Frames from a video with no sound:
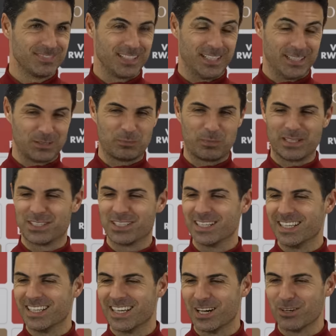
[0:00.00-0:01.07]

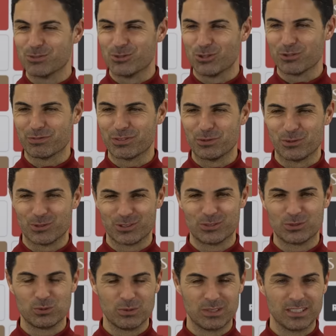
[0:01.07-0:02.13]
Especially how tough it was
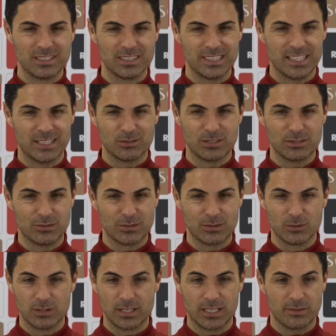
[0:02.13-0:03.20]
to win, uh, how
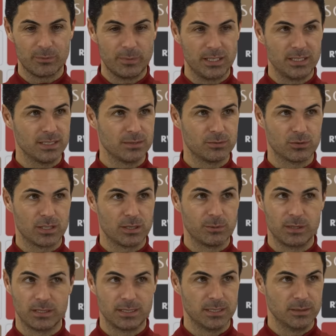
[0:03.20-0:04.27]
difficult they have made it for
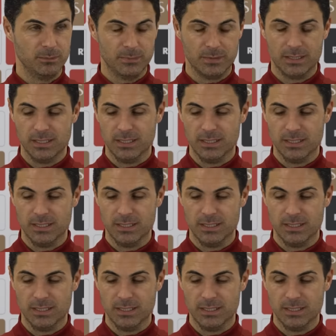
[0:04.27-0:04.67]
every team.